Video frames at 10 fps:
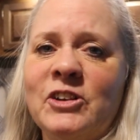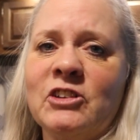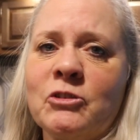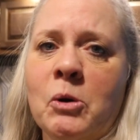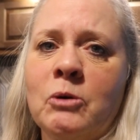
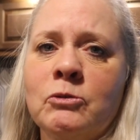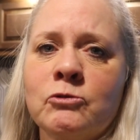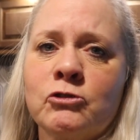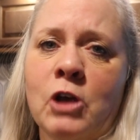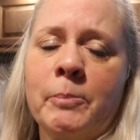we just go
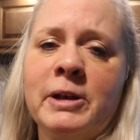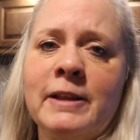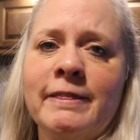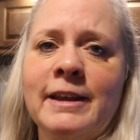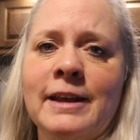shop it
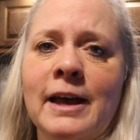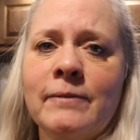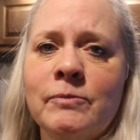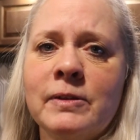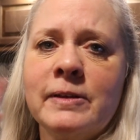in the
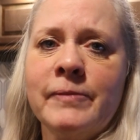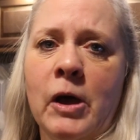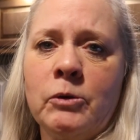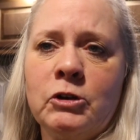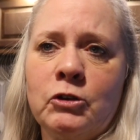
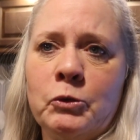out in the